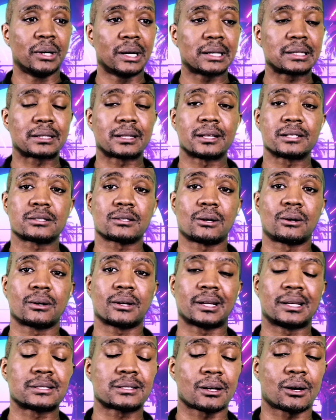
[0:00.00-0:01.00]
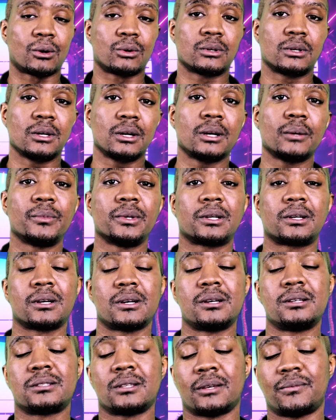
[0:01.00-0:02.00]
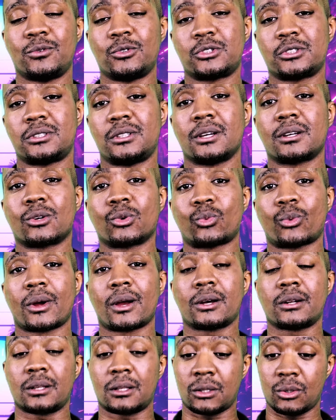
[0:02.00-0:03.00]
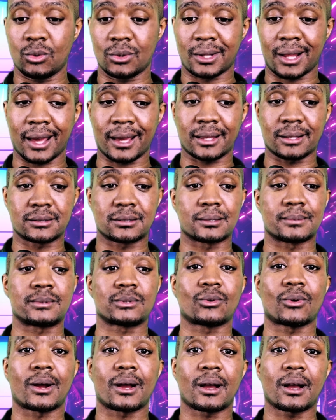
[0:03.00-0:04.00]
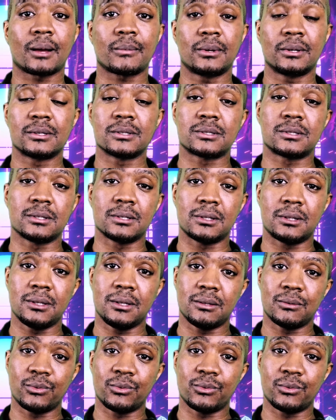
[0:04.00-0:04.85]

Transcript: But that's all, it's all good because if you stick around and you like and subscribe to the